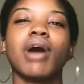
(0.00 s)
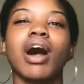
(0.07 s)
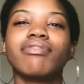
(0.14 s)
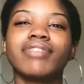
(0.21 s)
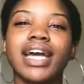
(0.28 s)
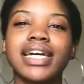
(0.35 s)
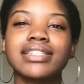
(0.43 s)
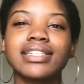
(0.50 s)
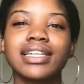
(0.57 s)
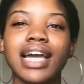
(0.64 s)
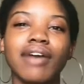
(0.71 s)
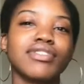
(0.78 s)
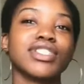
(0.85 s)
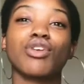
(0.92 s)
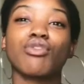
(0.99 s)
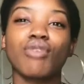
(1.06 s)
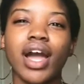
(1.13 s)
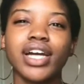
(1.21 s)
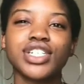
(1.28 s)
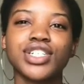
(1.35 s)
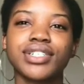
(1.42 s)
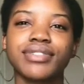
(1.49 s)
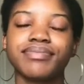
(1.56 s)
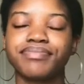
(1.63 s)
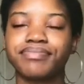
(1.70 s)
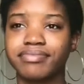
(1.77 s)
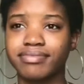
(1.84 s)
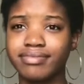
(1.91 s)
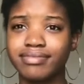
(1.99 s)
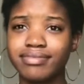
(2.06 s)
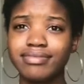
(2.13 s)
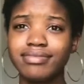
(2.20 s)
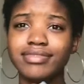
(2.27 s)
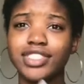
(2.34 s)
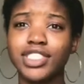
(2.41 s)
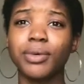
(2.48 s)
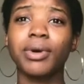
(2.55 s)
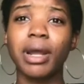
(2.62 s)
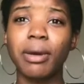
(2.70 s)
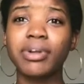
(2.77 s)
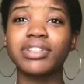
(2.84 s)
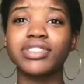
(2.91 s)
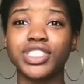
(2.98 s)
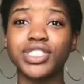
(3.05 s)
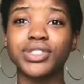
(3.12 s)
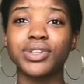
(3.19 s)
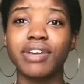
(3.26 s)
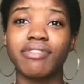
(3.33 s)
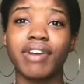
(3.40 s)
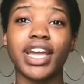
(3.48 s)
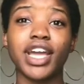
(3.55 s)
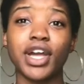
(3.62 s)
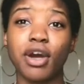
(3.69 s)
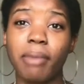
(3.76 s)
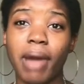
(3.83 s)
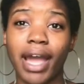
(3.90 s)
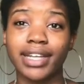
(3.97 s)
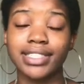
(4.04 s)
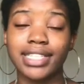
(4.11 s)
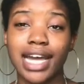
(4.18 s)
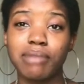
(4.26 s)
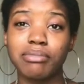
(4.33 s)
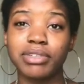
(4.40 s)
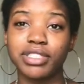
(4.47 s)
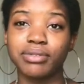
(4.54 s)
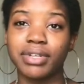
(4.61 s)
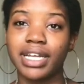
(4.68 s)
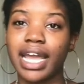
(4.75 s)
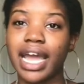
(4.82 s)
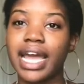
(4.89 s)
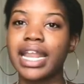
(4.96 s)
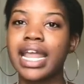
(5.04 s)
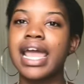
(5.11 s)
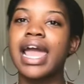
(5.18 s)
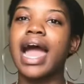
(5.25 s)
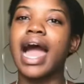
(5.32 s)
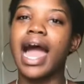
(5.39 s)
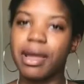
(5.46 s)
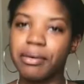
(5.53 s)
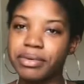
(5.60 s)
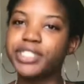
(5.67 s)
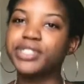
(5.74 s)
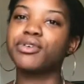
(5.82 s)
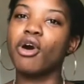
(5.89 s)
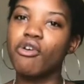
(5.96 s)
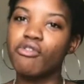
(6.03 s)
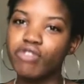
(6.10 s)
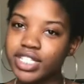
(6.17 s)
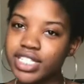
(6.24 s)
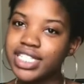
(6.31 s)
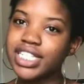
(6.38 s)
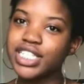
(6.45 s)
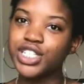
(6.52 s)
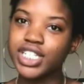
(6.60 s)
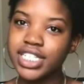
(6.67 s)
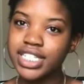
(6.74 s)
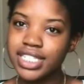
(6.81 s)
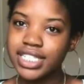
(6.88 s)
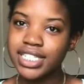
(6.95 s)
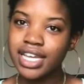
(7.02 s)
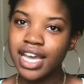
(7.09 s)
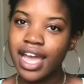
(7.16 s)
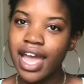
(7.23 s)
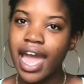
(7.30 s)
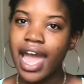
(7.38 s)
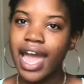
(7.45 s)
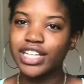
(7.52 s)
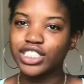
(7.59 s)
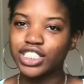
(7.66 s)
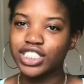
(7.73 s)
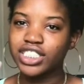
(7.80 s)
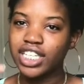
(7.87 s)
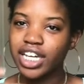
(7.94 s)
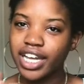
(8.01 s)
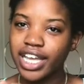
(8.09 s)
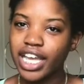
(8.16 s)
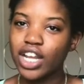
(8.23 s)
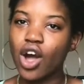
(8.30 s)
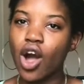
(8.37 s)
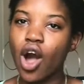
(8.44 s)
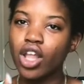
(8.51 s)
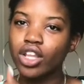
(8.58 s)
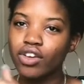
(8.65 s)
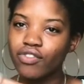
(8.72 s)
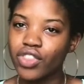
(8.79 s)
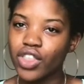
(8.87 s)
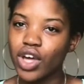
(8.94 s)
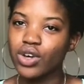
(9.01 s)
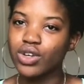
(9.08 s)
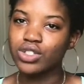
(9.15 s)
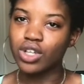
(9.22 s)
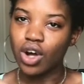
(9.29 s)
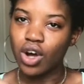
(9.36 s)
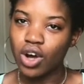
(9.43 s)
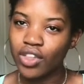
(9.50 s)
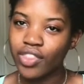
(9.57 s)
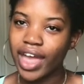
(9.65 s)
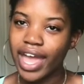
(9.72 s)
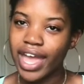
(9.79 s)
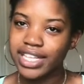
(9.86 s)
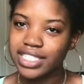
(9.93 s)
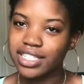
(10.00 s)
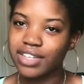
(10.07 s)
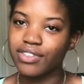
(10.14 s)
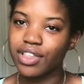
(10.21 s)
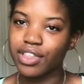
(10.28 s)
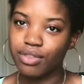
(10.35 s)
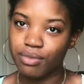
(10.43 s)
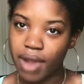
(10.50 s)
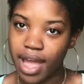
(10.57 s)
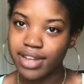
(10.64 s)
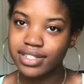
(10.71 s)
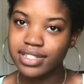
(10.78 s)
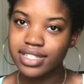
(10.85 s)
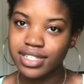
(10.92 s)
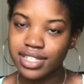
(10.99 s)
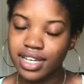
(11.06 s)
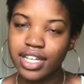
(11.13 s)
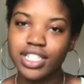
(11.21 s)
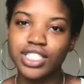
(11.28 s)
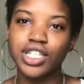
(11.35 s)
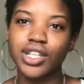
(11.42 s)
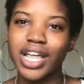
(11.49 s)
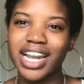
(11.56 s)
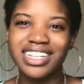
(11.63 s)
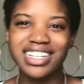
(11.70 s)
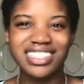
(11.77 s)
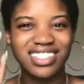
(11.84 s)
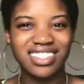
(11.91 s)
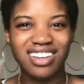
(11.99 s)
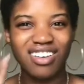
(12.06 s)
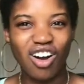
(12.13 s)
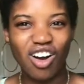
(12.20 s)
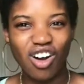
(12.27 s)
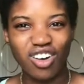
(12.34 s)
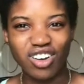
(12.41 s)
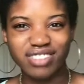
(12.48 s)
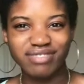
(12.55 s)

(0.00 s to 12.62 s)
nicely. I was in a rush. So what I would do if I could go back in time and do it again, I would do over stitches and just tuck in all of those, all the ends of the threads so that it doesn't look all